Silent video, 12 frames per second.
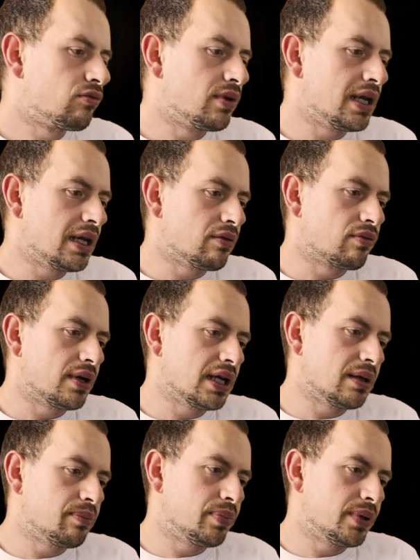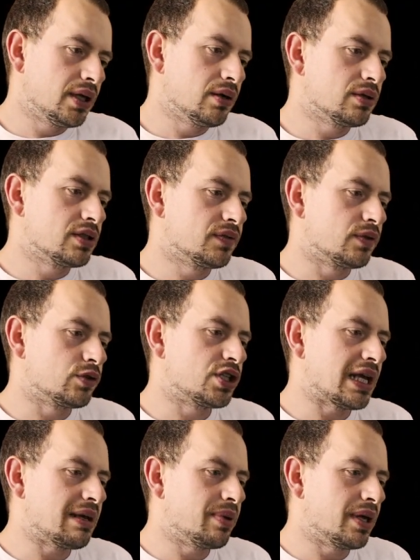Really, really beautiful
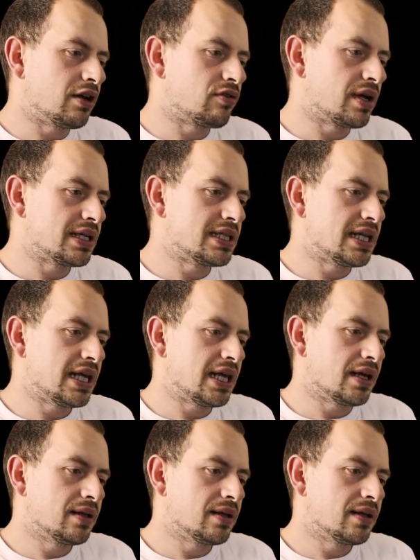shape being created here.